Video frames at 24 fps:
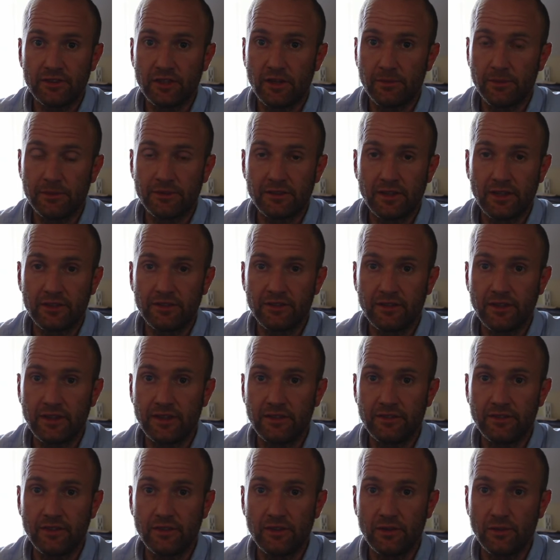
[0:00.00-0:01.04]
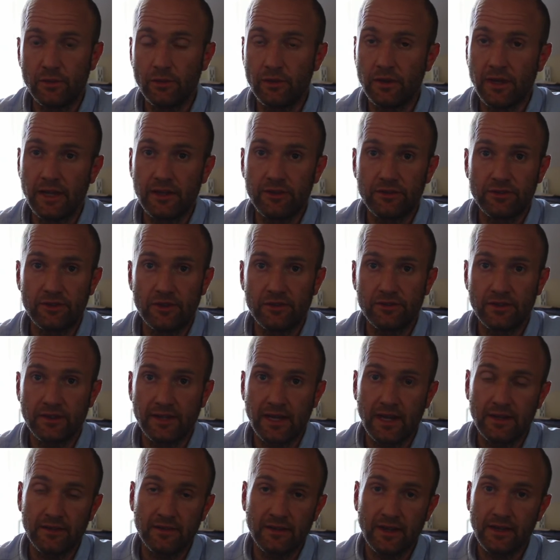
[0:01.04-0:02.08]
job essentially to introduce the
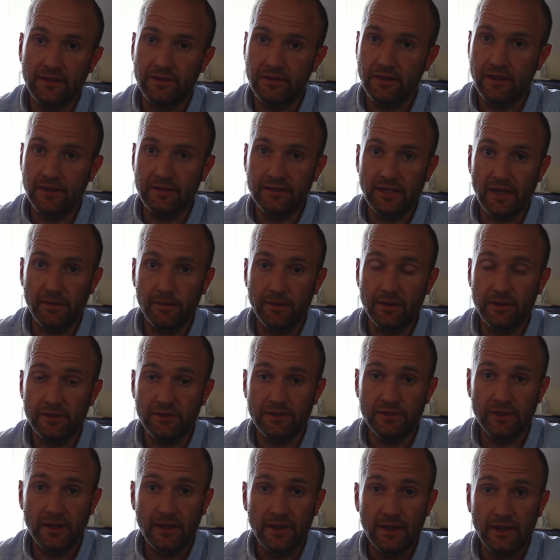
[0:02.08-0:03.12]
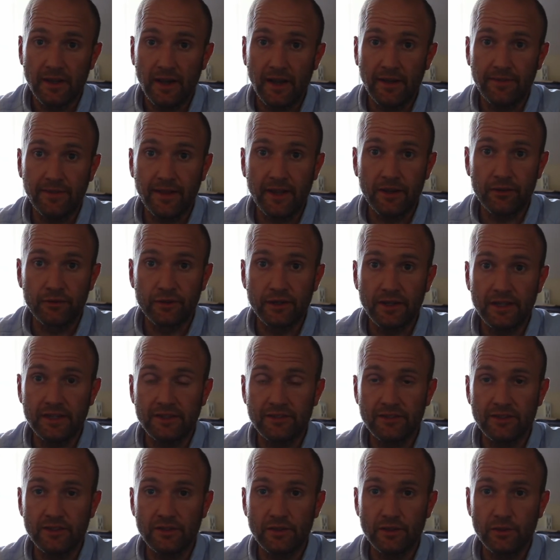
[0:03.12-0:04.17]
candidate to the examiners, and then really
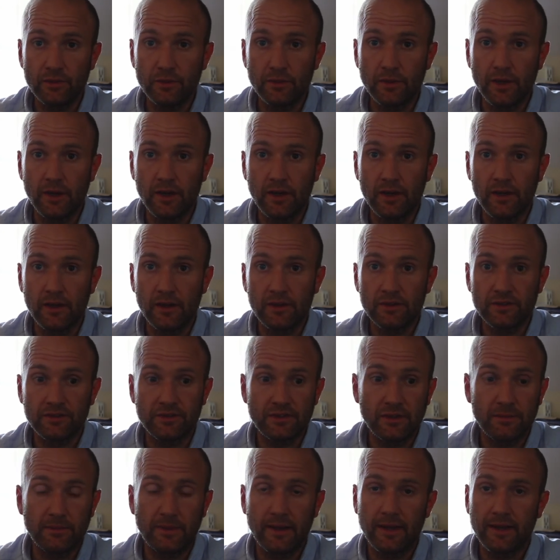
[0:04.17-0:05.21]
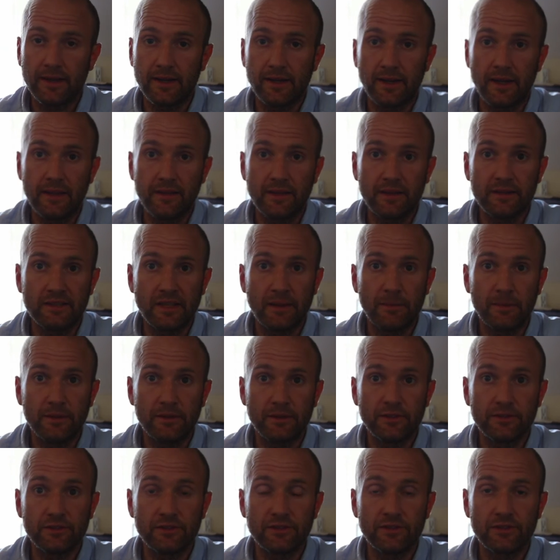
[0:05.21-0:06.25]
to sit back and let the
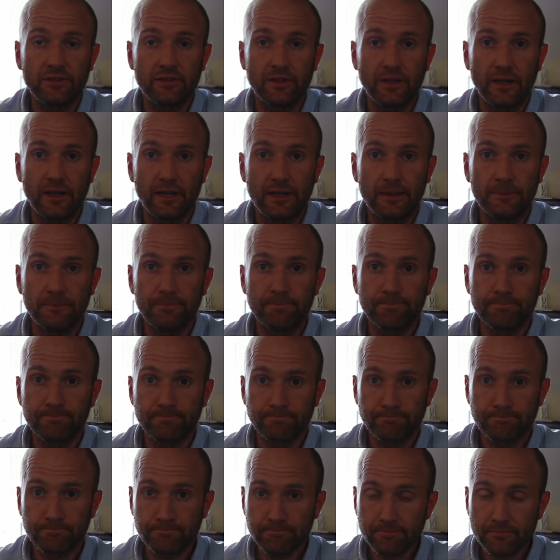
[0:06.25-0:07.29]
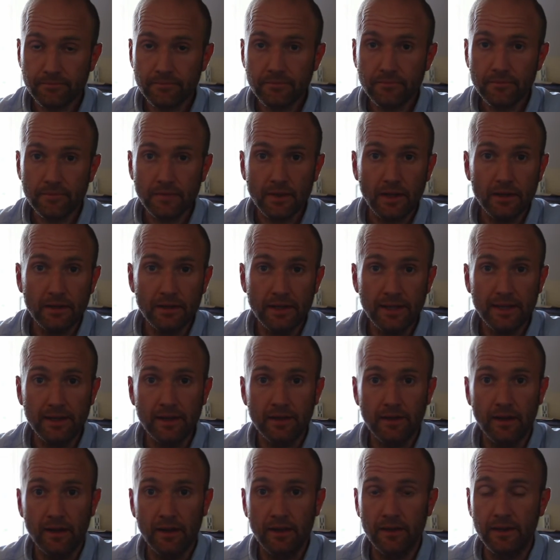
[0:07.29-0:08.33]
examiners
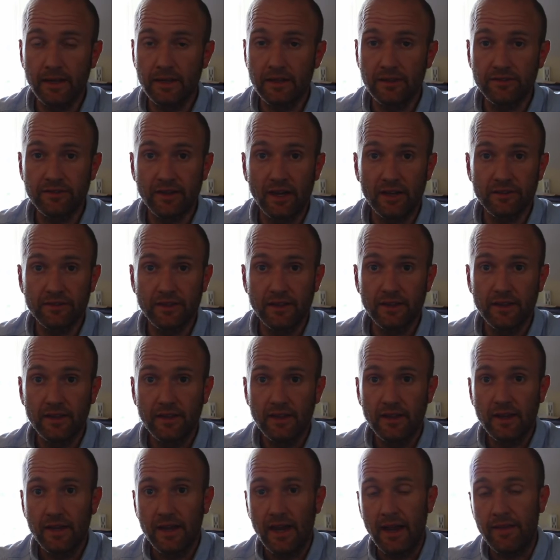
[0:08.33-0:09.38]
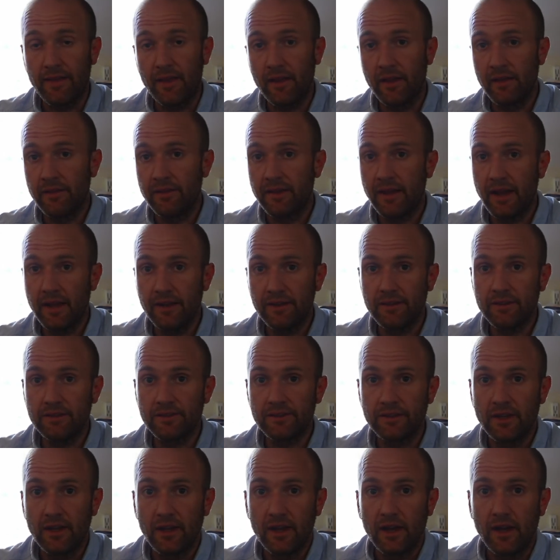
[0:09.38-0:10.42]
lead the Viva. And then at the
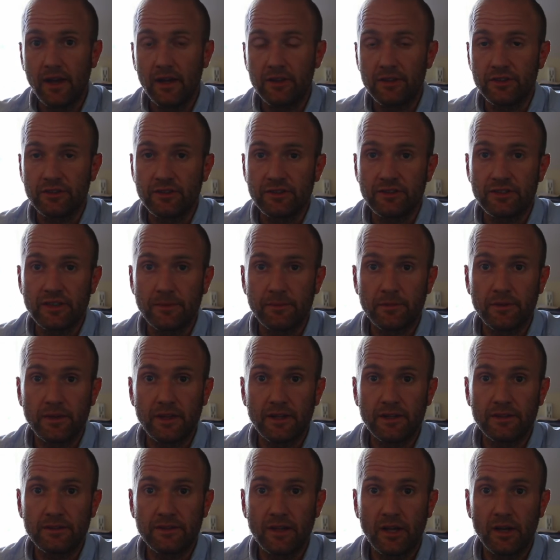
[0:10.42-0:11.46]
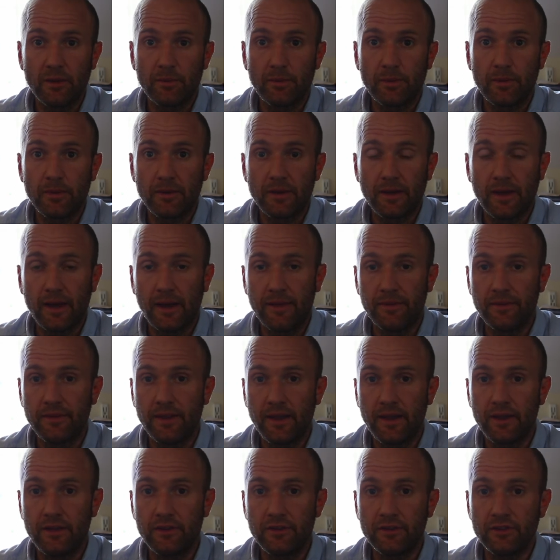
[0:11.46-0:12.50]
end, just to sum things up, and
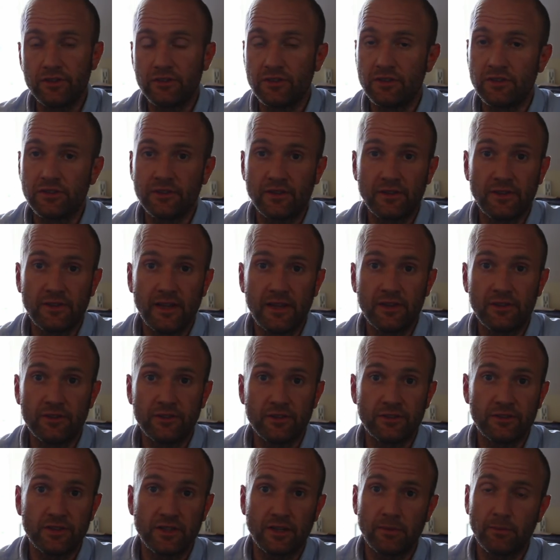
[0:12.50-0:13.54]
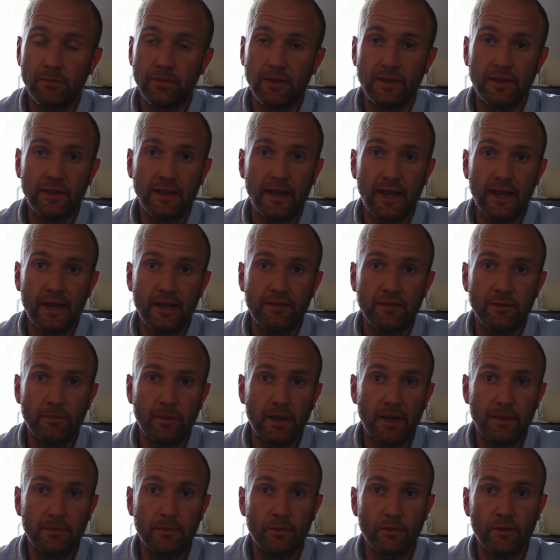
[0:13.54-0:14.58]
then just to complete any of the
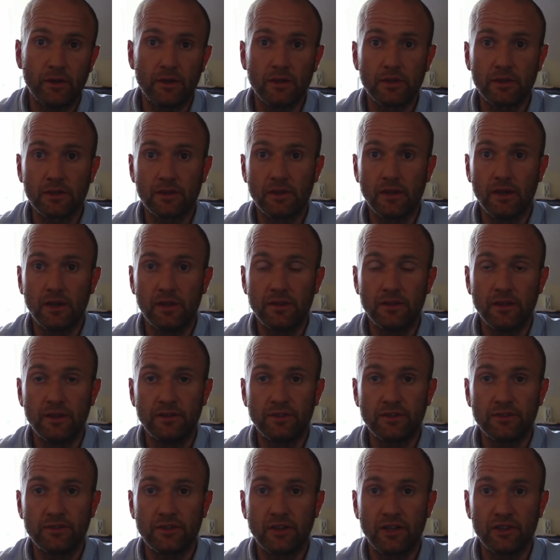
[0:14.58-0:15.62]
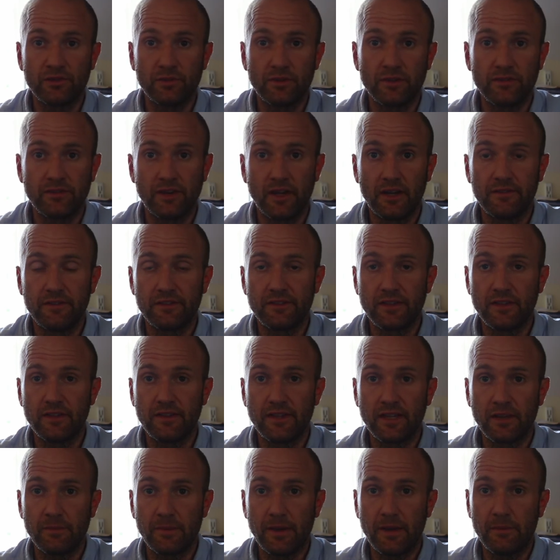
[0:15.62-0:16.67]
paperwork and discuss with the Vivas
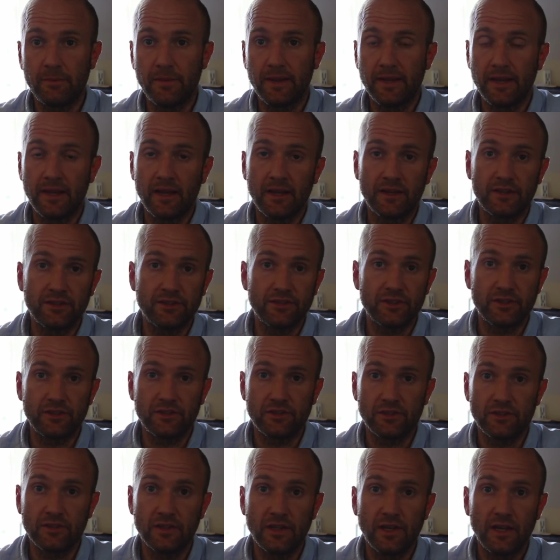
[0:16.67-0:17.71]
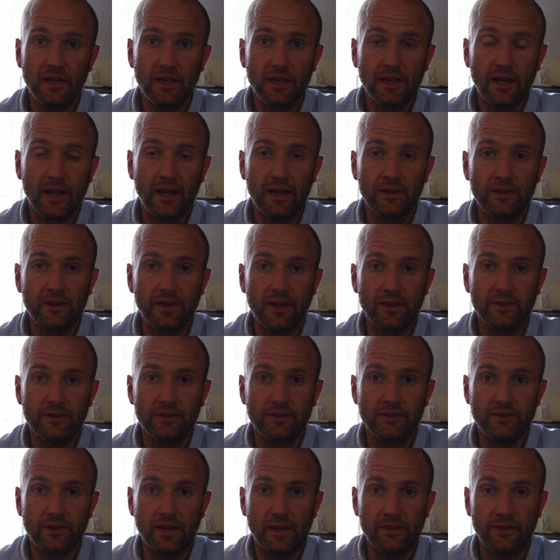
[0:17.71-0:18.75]
anything about making a decision,
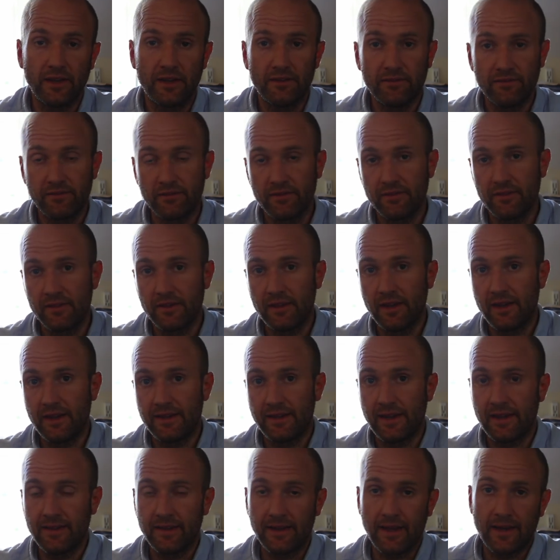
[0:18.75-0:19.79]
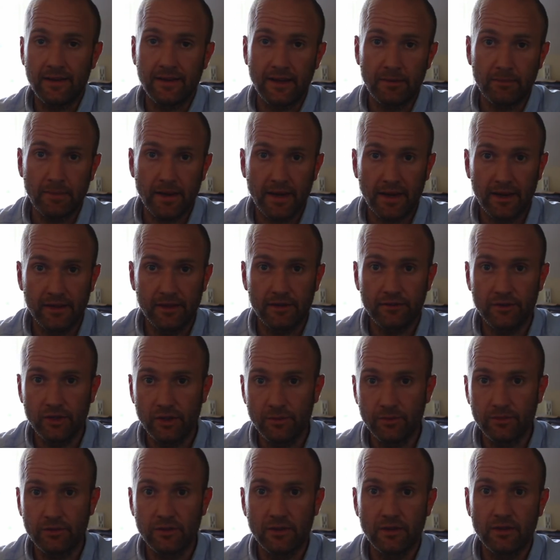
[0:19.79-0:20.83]
and then. Getting the candidate back in the
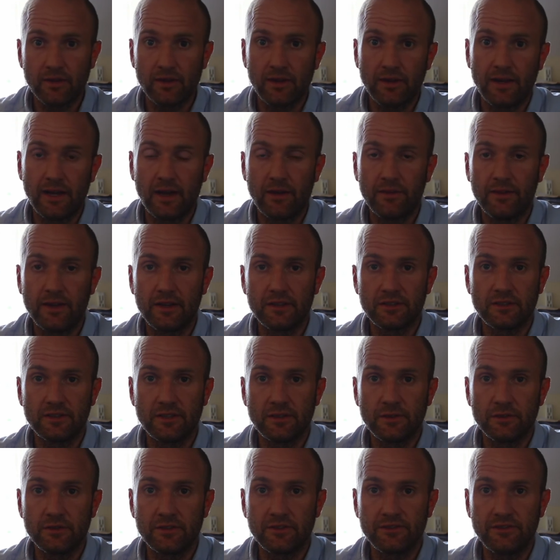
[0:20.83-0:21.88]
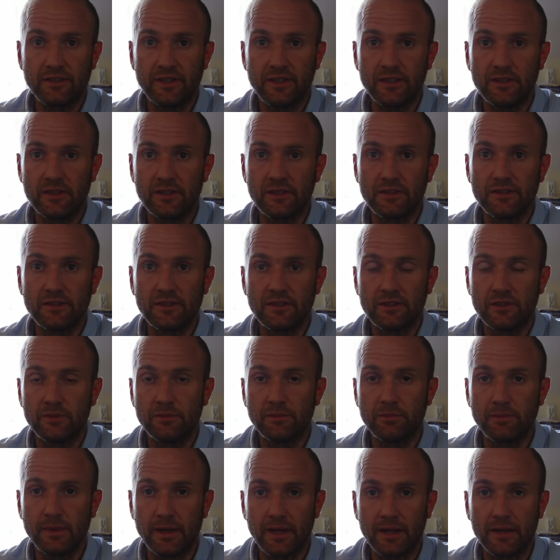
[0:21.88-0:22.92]
room to allow the external to feed the
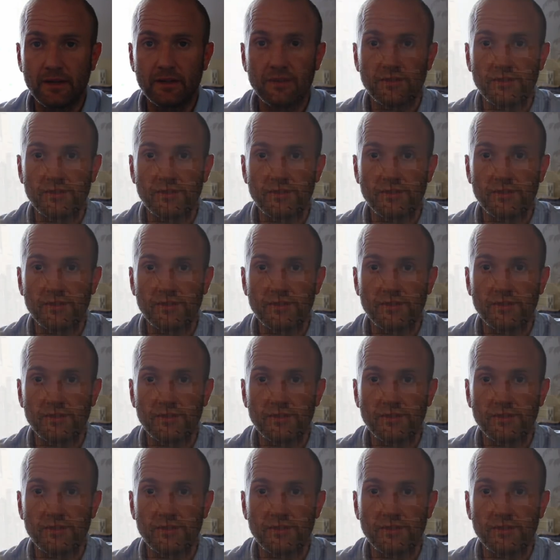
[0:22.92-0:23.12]
decision back